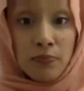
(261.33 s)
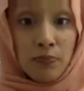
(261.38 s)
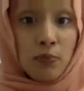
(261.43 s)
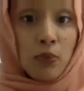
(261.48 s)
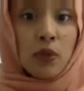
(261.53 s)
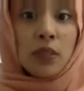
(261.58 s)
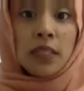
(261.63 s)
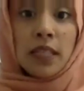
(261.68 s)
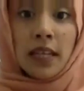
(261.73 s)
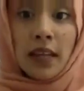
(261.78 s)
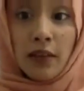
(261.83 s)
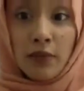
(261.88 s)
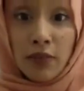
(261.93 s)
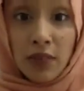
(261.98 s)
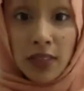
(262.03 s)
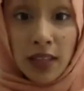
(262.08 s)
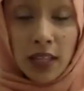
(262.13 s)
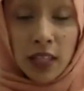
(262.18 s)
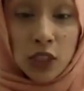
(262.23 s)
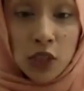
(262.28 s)
body and
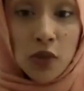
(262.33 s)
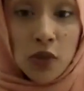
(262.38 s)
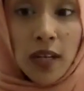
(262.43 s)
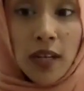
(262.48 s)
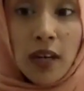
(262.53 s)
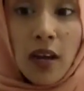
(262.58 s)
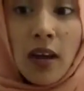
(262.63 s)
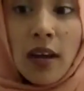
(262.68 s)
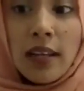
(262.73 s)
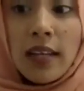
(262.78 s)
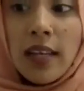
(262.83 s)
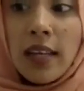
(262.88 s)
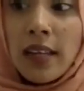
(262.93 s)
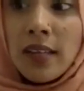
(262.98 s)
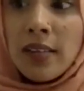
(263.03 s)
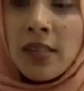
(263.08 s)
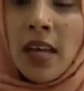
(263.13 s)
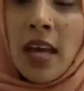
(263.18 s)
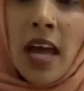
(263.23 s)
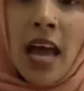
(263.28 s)
everything in a straight line
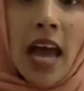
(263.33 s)
is,